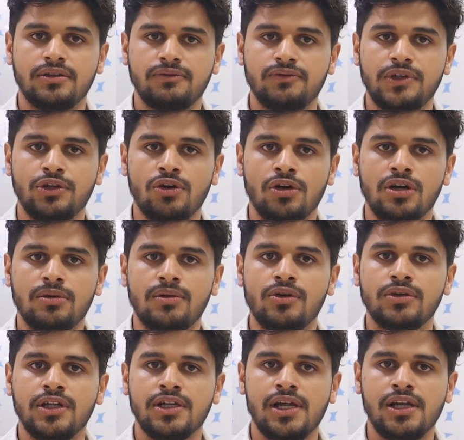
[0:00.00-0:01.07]
we talk
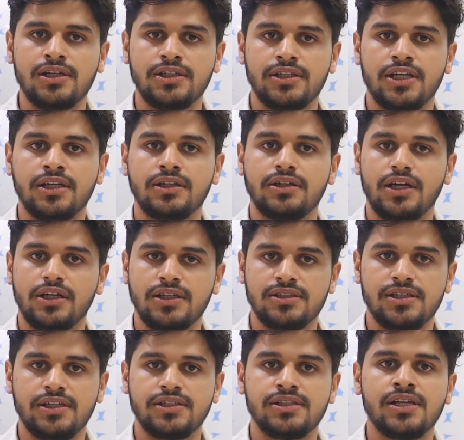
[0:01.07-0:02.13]
about analytic
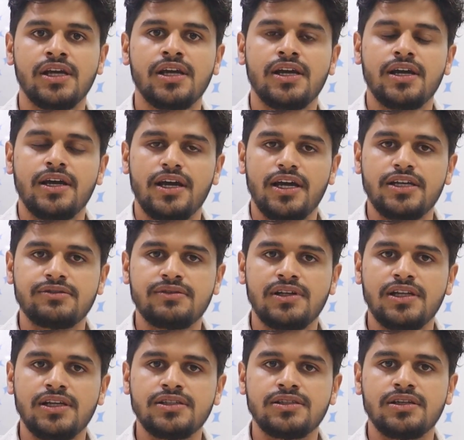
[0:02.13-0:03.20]
datasets, as
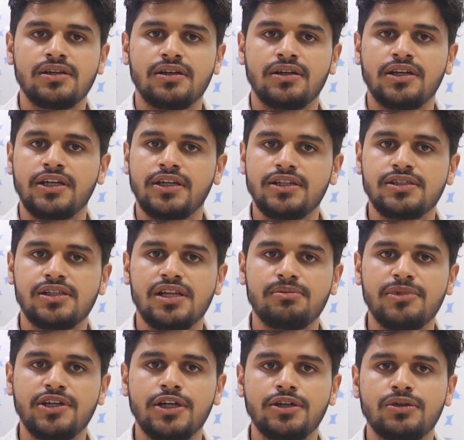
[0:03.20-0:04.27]
well as it is
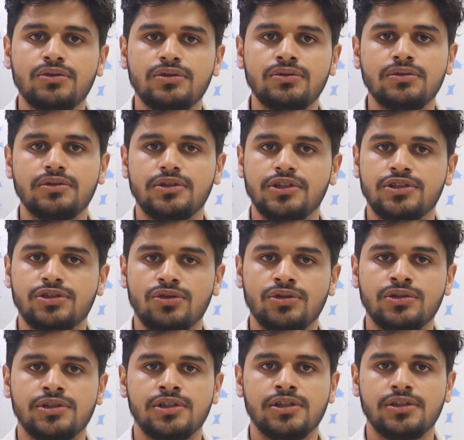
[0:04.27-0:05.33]
limited to
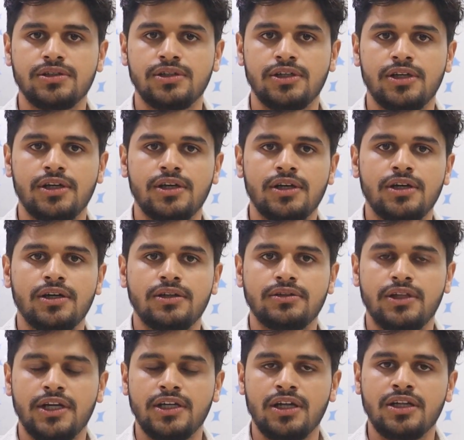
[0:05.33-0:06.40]
resource
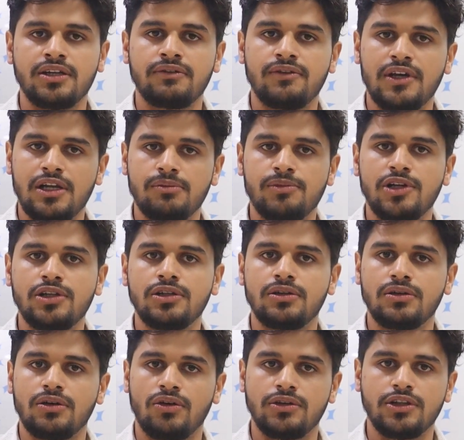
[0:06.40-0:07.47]
that are
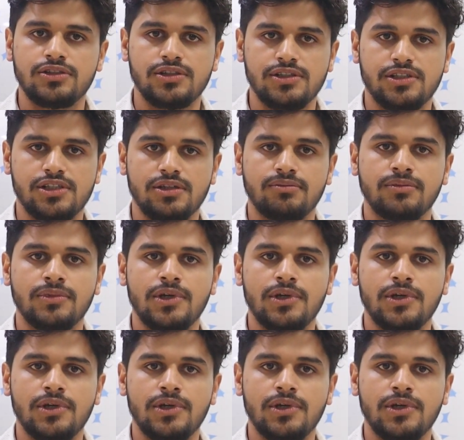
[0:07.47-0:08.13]
available on the system.